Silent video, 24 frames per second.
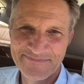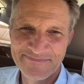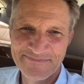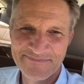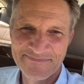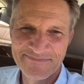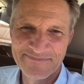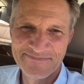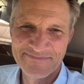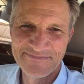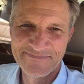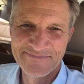
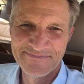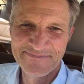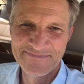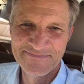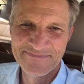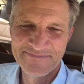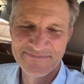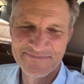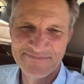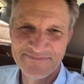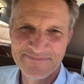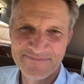
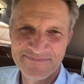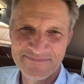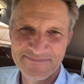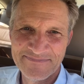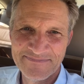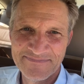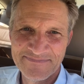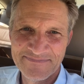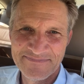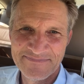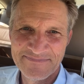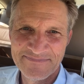
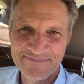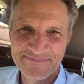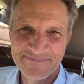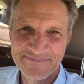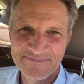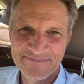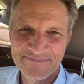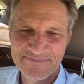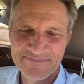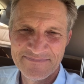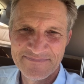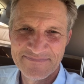
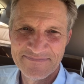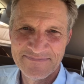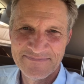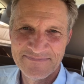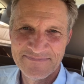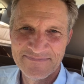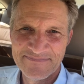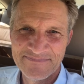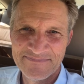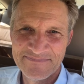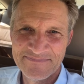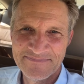
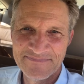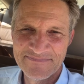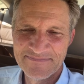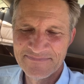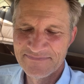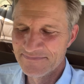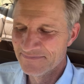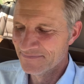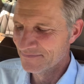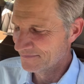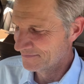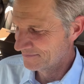
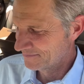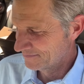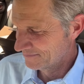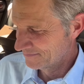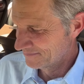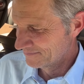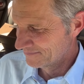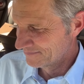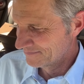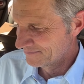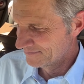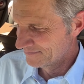
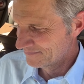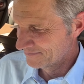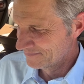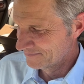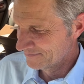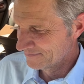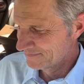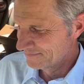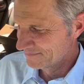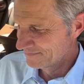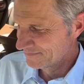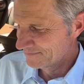
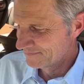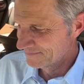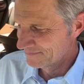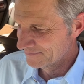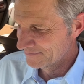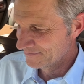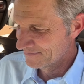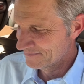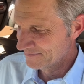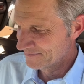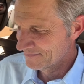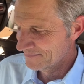
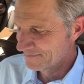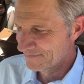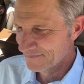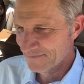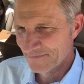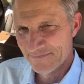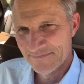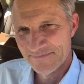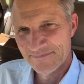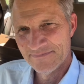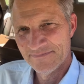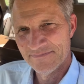
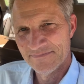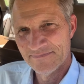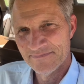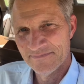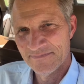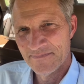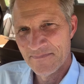(not speaking)